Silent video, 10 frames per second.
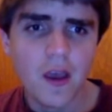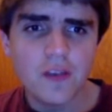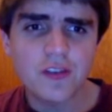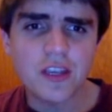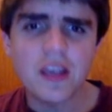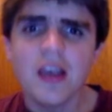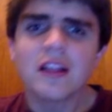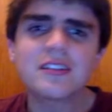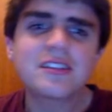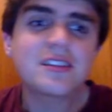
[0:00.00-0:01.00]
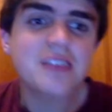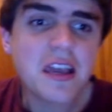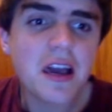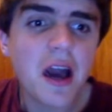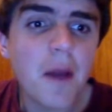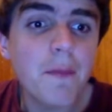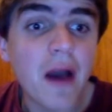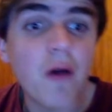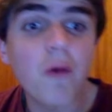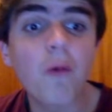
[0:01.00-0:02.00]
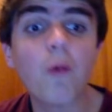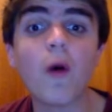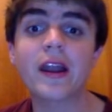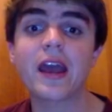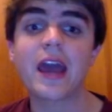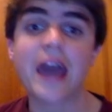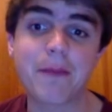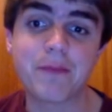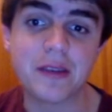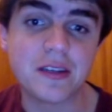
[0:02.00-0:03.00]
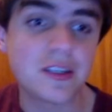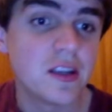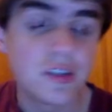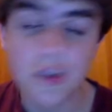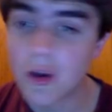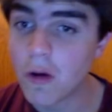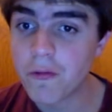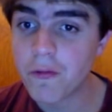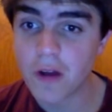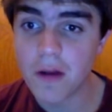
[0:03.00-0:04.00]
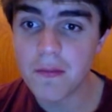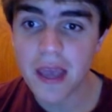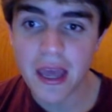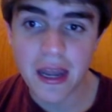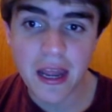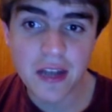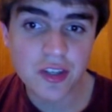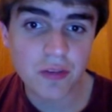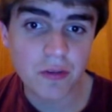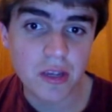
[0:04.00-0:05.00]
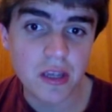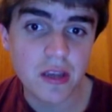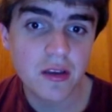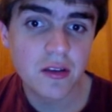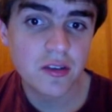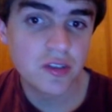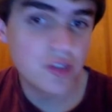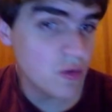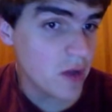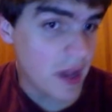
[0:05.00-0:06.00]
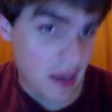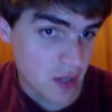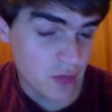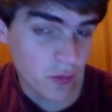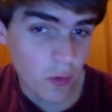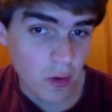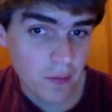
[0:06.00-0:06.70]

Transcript: You see, let's think about what happened to go from NH3 to NH4.